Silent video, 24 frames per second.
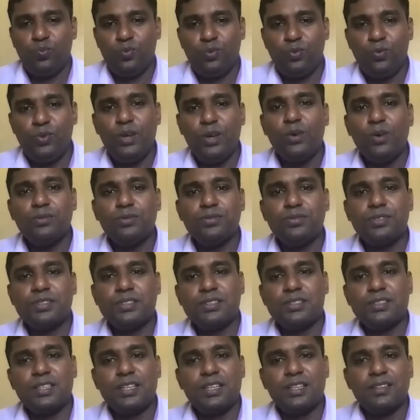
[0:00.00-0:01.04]
We go for
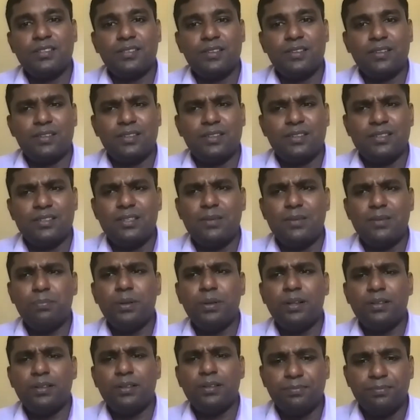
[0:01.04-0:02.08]
cesarean section.
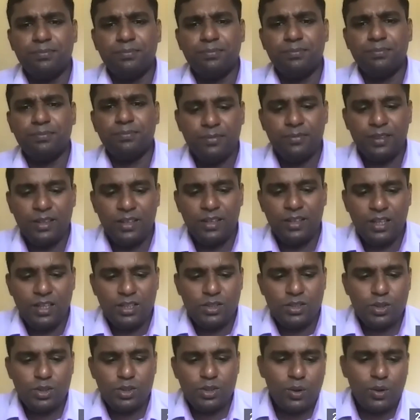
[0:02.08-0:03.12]
Simple.
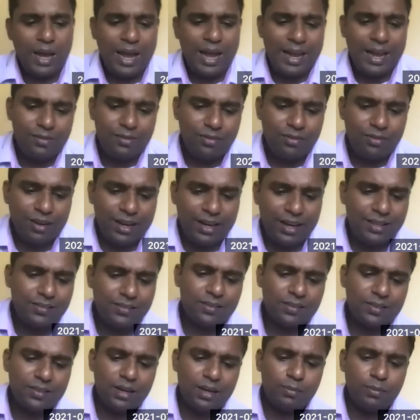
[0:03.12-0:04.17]
So advice,
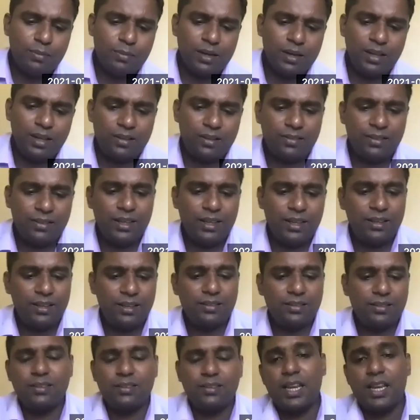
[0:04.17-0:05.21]
emergency,
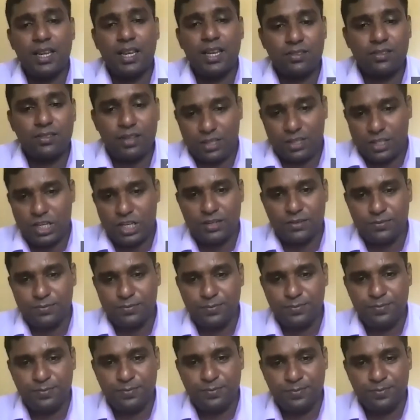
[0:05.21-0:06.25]
cesarean section.
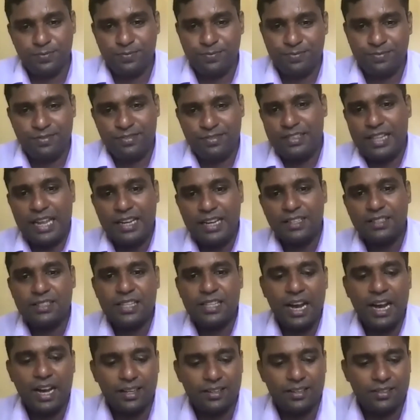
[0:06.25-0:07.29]
That is
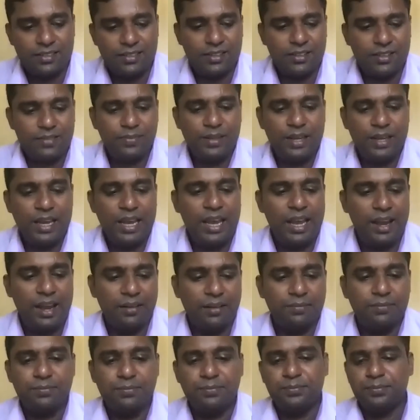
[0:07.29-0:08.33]
the answer. A.
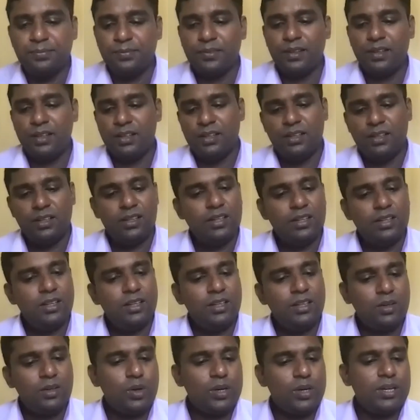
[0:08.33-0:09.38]

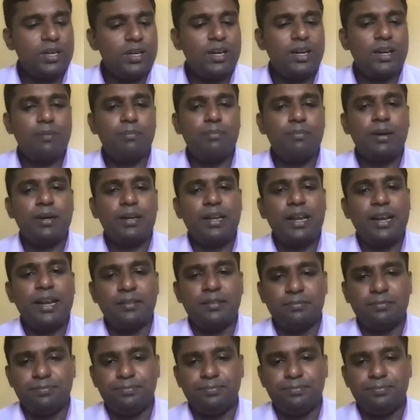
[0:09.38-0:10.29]
Question number 10.